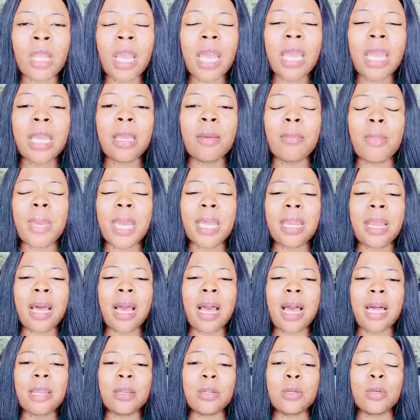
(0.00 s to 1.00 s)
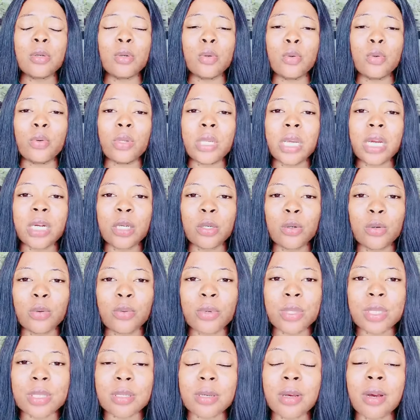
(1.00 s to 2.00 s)
Amen. Hallelujah.
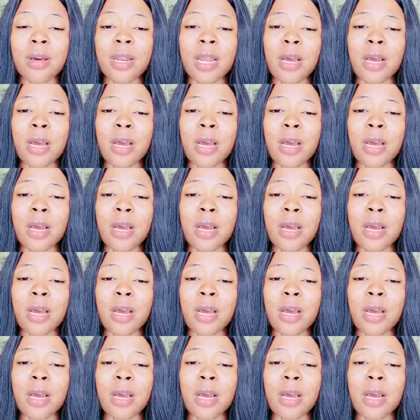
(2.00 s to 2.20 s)
Glory to God.